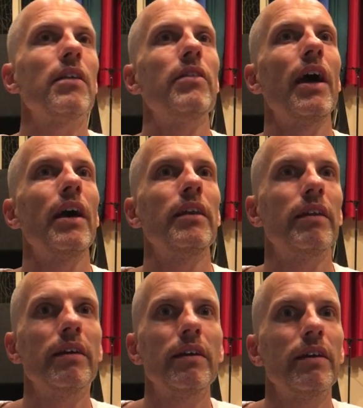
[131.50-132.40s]

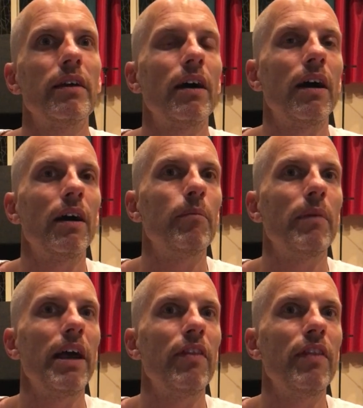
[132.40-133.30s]
then,
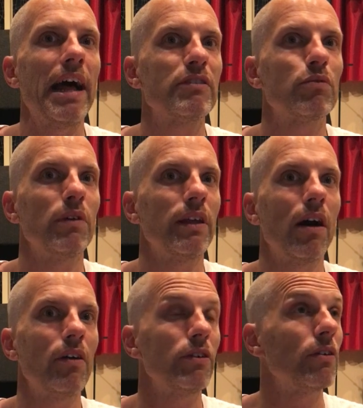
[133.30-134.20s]
and that's really
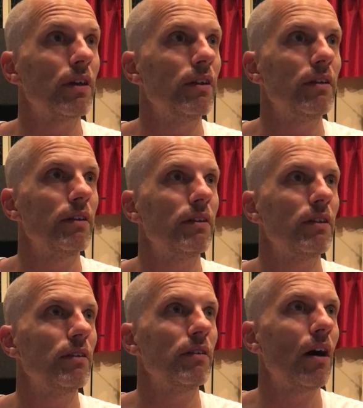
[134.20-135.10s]
all
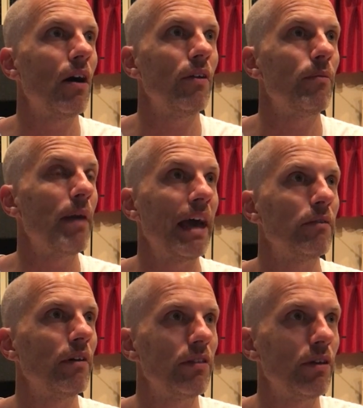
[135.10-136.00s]
the
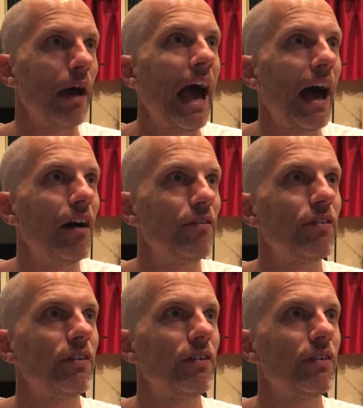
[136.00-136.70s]
bandwidth you have